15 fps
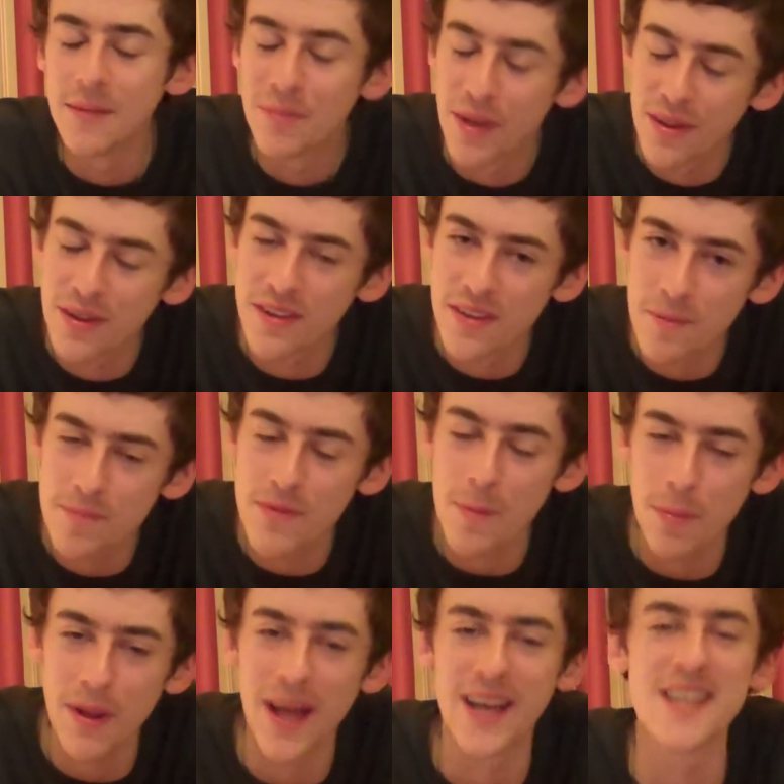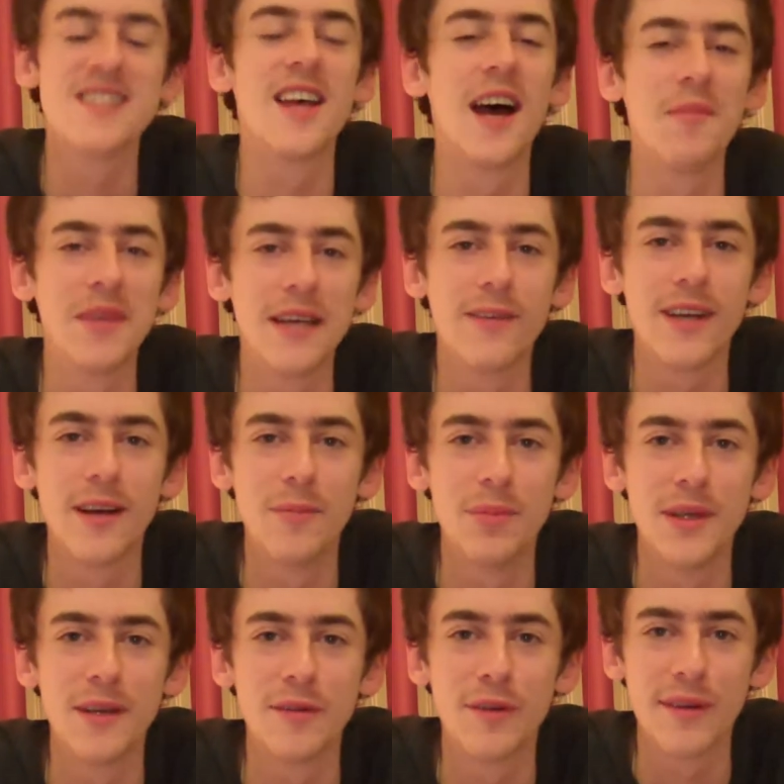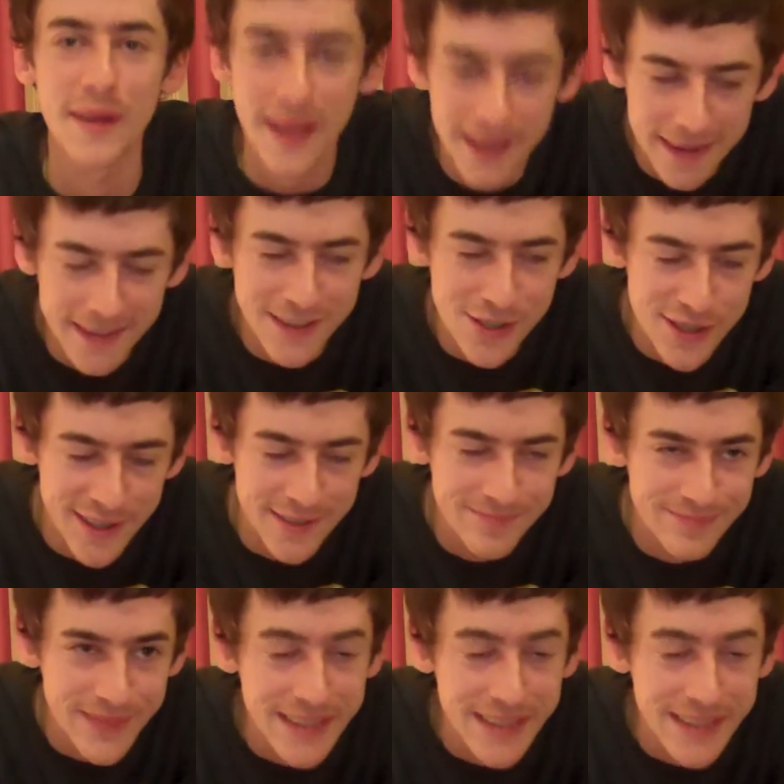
But the plan is that I'm giving up beer for Lent this year.